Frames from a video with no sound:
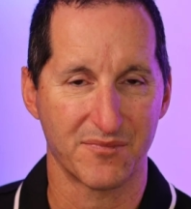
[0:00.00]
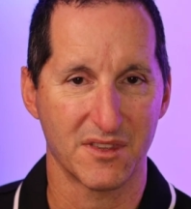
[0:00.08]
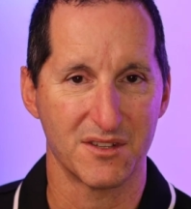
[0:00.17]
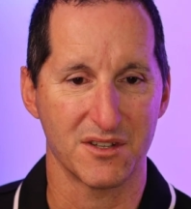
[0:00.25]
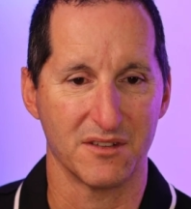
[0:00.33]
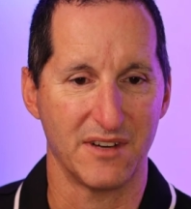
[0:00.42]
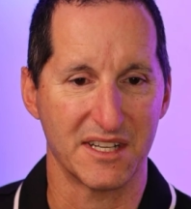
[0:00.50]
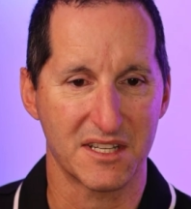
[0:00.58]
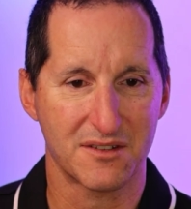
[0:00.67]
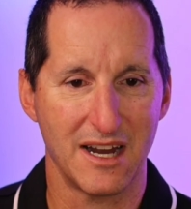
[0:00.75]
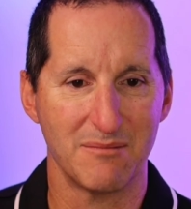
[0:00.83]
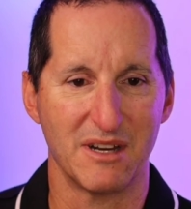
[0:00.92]
So if I
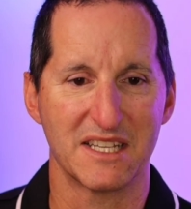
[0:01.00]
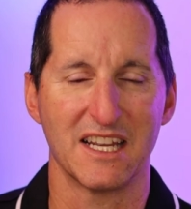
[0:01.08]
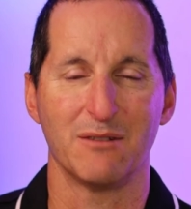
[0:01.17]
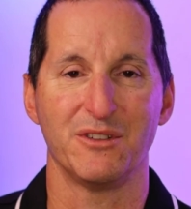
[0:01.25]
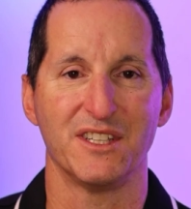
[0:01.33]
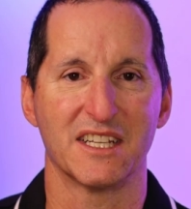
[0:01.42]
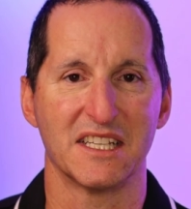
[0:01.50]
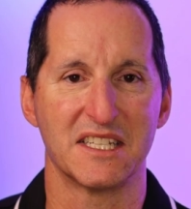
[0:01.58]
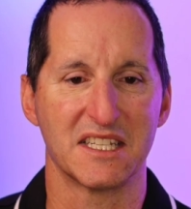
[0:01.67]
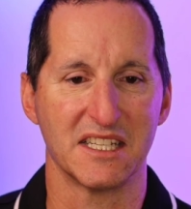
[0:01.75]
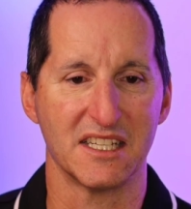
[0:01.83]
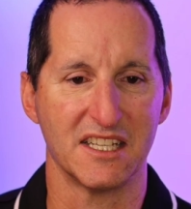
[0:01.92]
describe my table, you can
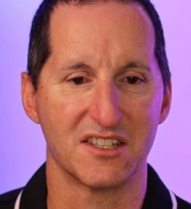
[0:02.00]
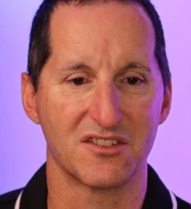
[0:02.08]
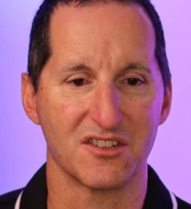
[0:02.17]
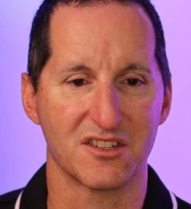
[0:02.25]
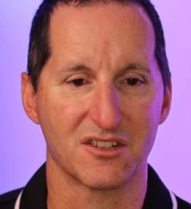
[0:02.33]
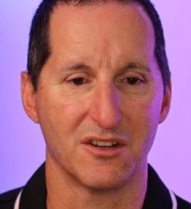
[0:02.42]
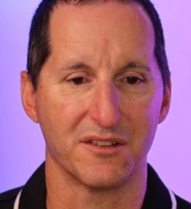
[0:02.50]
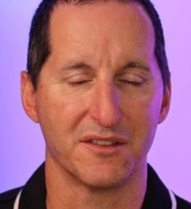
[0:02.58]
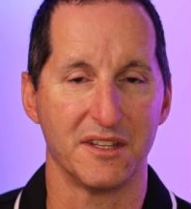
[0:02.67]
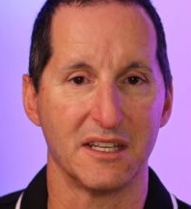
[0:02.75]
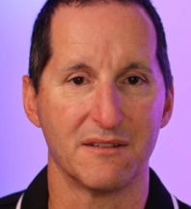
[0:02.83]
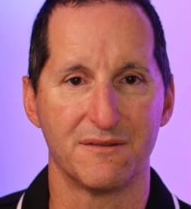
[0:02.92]
see it's just got
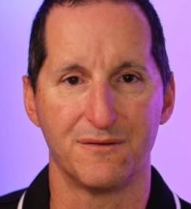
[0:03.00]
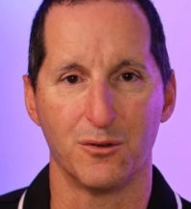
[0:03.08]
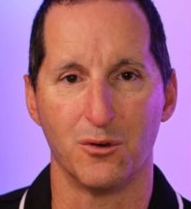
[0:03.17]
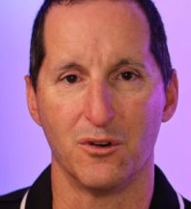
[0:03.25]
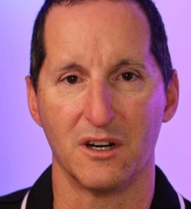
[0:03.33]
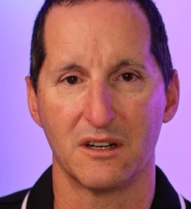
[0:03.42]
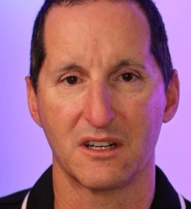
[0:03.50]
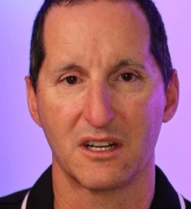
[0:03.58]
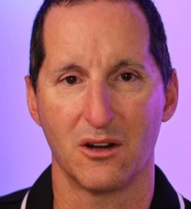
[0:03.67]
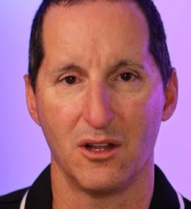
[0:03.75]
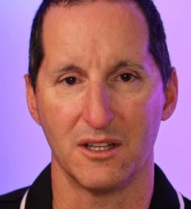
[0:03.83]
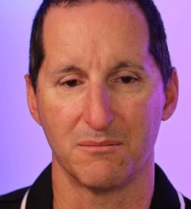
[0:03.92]
the four
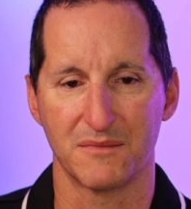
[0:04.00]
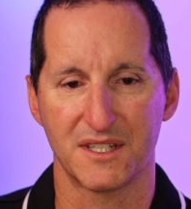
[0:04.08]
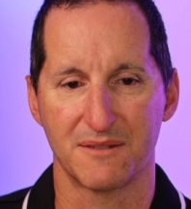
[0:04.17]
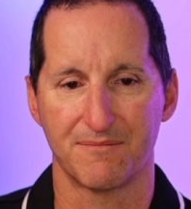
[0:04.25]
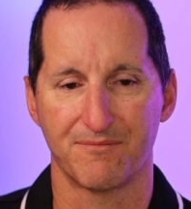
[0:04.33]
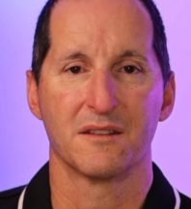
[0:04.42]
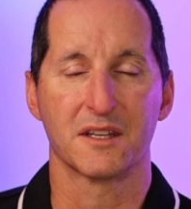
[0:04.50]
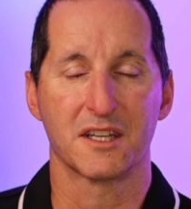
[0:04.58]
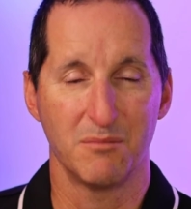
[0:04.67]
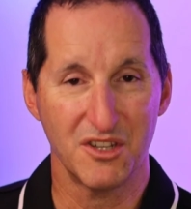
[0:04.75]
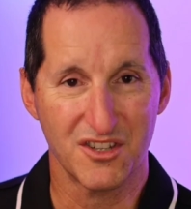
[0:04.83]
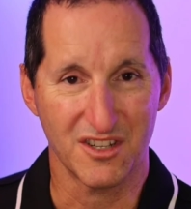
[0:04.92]
columns. The
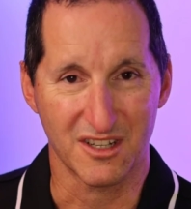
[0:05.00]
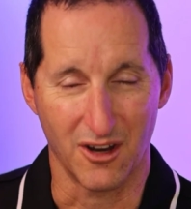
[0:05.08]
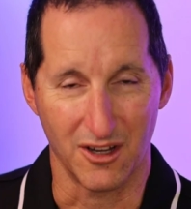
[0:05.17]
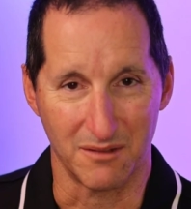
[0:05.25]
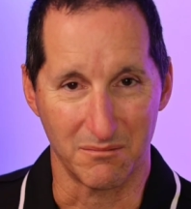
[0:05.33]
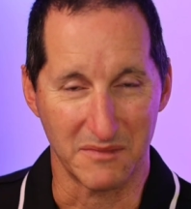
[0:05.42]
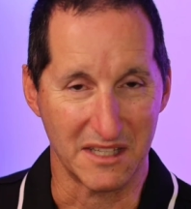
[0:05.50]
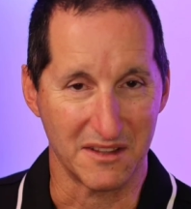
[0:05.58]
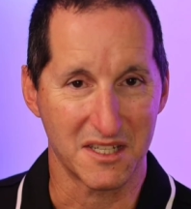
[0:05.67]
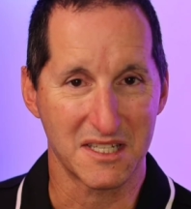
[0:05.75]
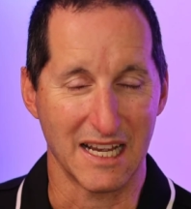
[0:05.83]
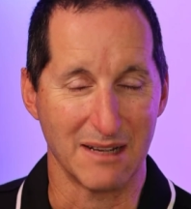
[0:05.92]
commission column in
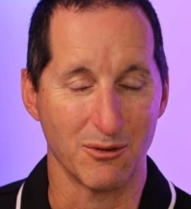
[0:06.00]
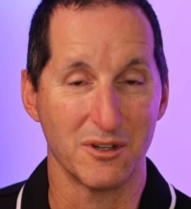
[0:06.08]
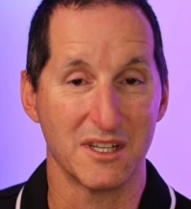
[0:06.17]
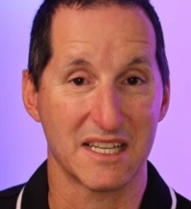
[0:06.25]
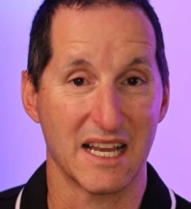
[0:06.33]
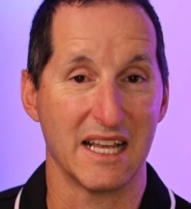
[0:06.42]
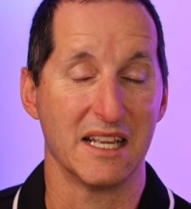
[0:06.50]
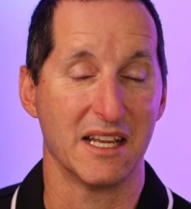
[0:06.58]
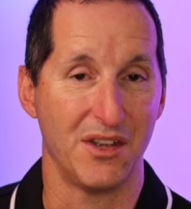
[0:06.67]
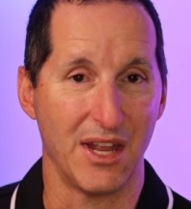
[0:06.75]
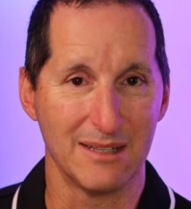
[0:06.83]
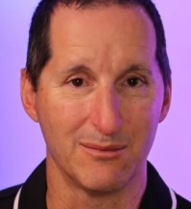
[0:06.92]
this table is a
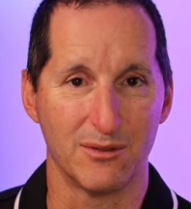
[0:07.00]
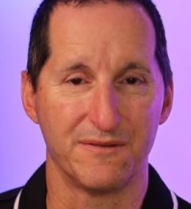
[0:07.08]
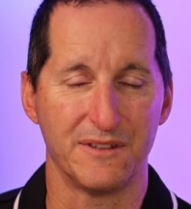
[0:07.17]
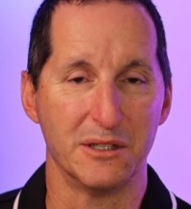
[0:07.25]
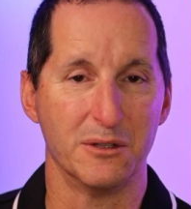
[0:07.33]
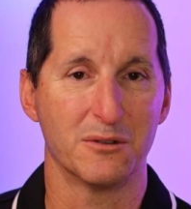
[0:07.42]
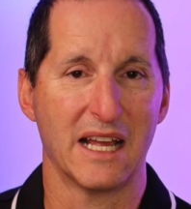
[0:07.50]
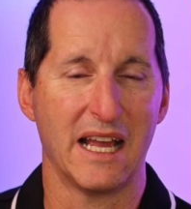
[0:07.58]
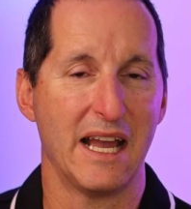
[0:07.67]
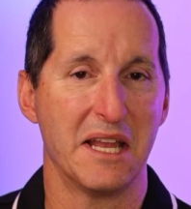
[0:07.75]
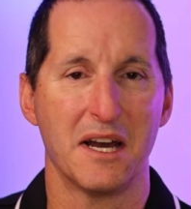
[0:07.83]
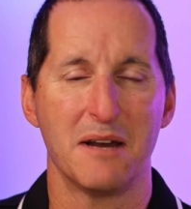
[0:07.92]
nullable field,
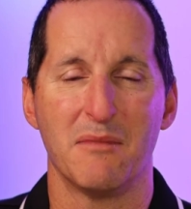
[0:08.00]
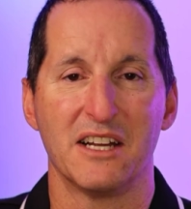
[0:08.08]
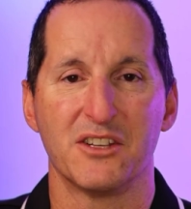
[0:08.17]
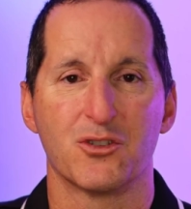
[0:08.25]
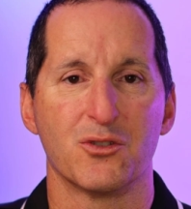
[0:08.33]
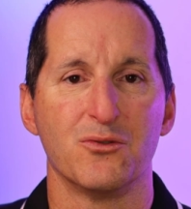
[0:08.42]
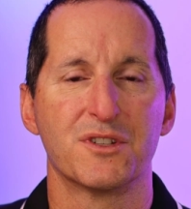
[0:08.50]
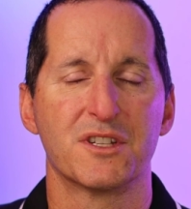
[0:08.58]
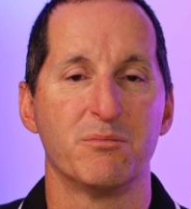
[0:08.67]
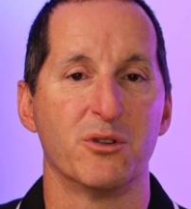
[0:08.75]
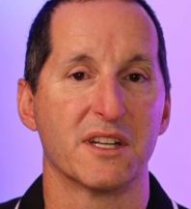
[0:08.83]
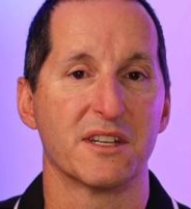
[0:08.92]
and I might choose to
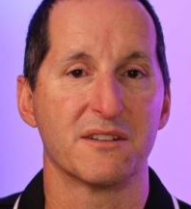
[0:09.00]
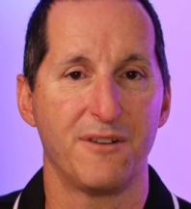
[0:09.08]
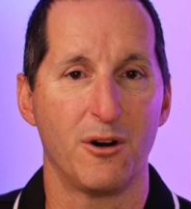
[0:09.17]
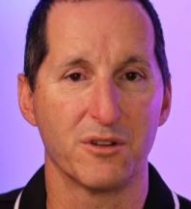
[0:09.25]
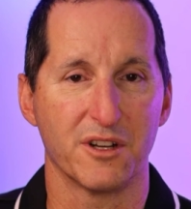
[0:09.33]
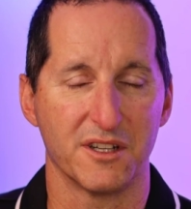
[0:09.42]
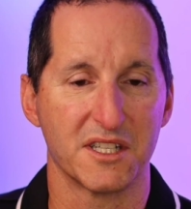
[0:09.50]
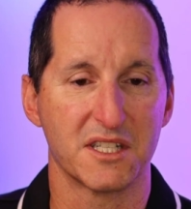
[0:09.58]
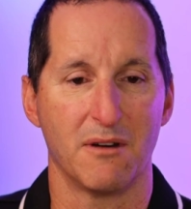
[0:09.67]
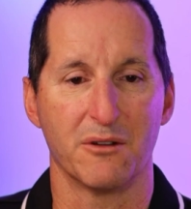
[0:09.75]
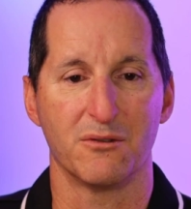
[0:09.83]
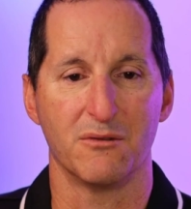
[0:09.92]
put a default on it.
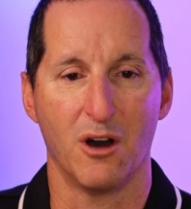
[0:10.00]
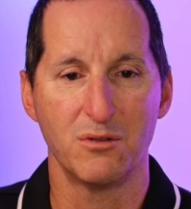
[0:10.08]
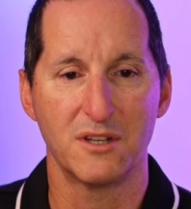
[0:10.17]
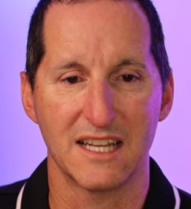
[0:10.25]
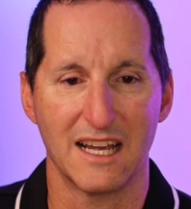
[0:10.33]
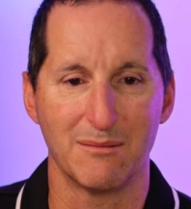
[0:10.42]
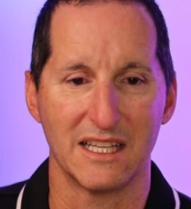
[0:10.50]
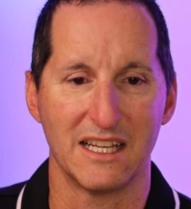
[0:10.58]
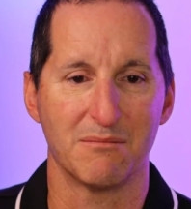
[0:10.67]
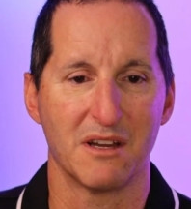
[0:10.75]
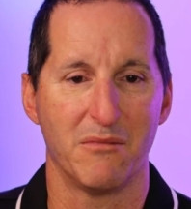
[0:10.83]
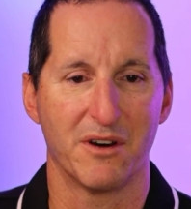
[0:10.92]
So I'll do alter table
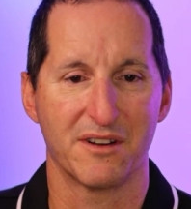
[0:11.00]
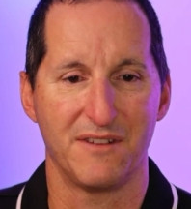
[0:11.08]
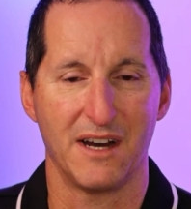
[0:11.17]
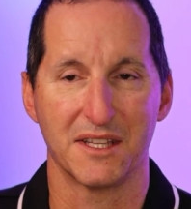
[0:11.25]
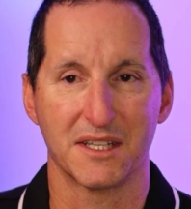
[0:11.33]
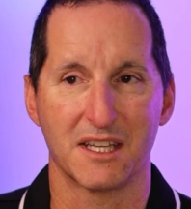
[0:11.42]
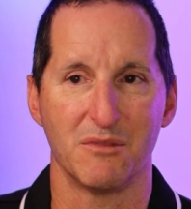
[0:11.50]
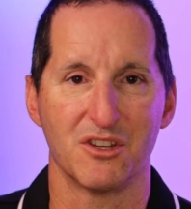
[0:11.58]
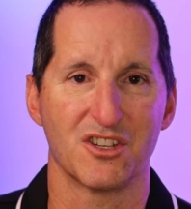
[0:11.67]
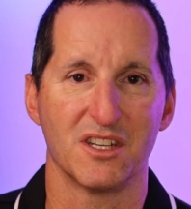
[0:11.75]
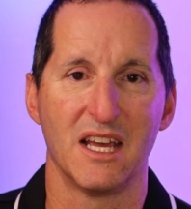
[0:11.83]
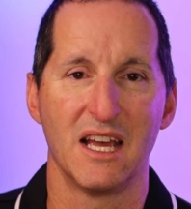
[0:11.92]
emp, modify the
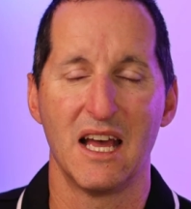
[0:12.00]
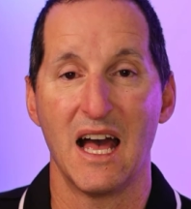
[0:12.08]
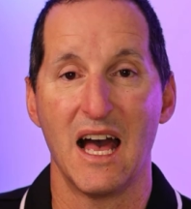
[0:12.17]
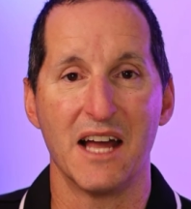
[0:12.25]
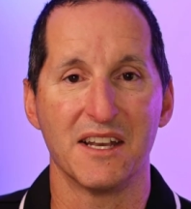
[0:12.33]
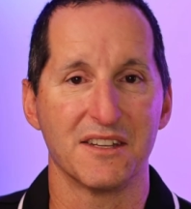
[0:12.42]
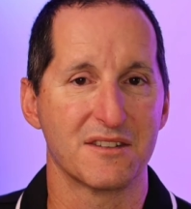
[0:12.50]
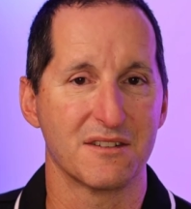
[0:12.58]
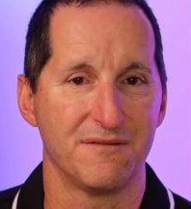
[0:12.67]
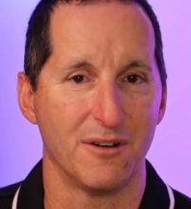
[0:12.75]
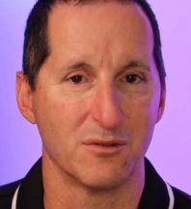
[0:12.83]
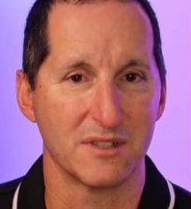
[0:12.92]
commission, and its
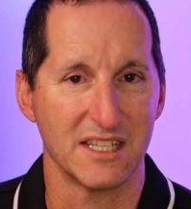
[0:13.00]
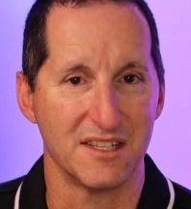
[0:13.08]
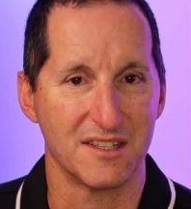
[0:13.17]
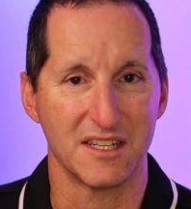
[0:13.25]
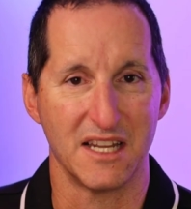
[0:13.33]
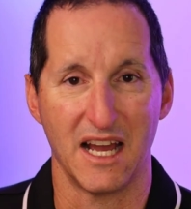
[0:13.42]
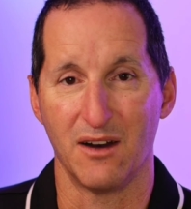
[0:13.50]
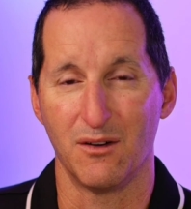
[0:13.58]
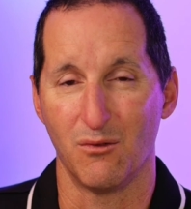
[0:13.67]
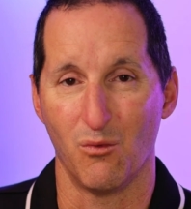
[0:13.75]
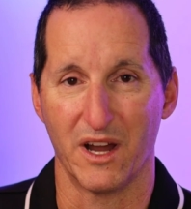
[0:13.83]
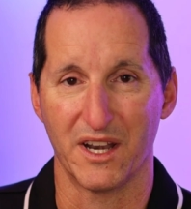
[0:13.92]
default is now
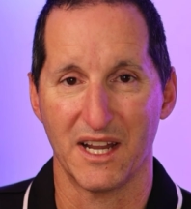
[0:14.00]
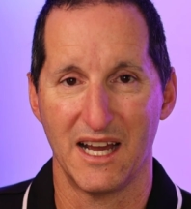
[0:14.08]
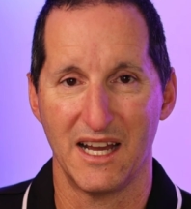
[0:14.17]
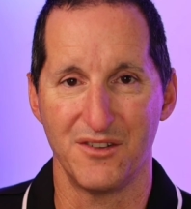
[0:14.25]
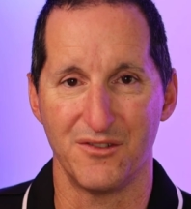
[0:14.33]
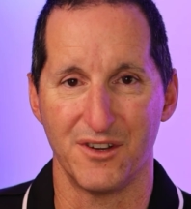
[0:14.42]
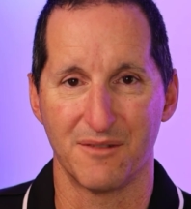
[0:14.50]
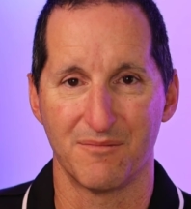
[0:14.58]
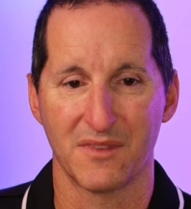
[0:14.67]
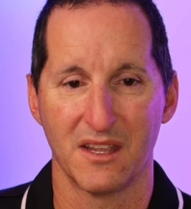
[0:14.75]
100.